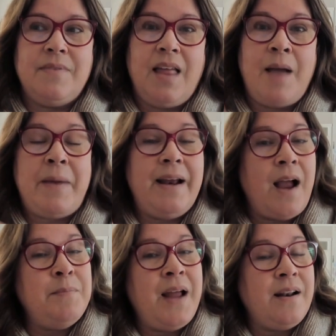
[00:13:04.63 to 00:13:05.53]
I might,
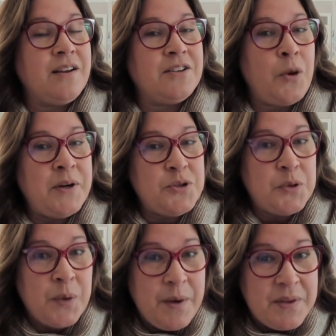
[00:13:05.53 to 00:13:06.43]
I'm not going to
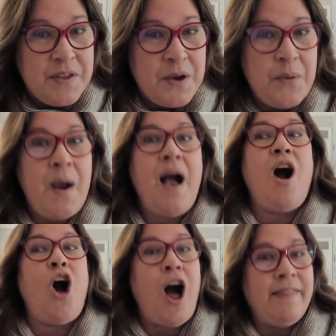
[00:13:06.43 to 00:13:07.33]
agree with you
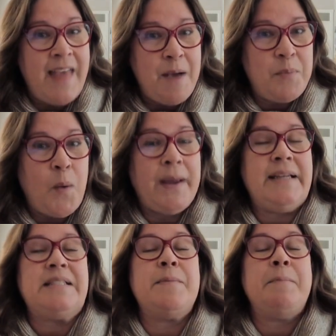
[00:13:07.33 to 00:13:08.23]
on that
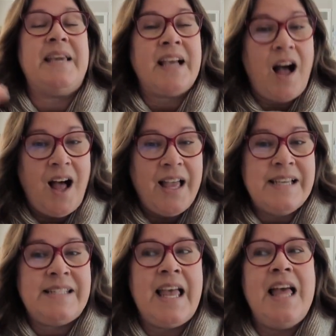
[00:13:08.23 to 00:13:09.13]
point
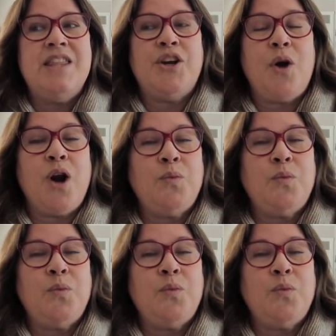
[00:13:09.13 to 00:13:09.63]
because there are